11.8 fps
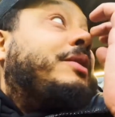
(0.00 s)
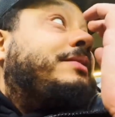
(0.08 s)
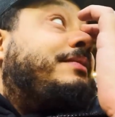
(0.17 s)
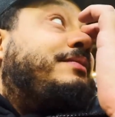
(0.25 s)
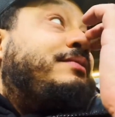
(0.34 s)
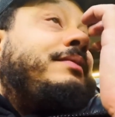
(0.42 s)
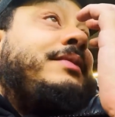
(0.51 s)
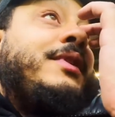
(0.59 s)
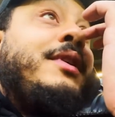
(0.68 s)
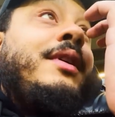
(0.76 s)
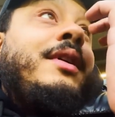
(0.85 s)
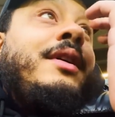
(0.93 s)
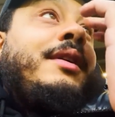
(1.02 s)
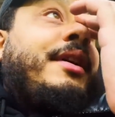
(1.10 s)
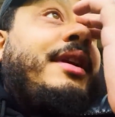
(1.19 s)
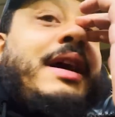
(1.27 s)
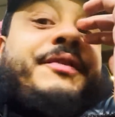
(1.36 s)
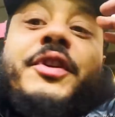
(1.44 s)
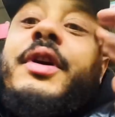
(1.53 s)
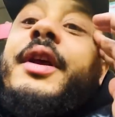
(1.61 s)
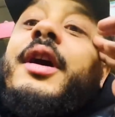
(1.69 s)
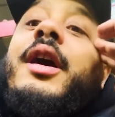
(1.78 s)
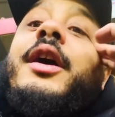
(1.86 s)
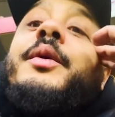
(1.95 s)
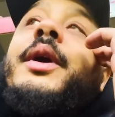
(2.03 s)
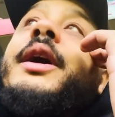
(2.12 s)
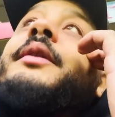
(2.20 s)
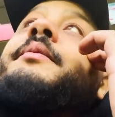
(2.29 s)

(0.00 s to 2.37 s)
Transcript: Gonna have to do it the hard way.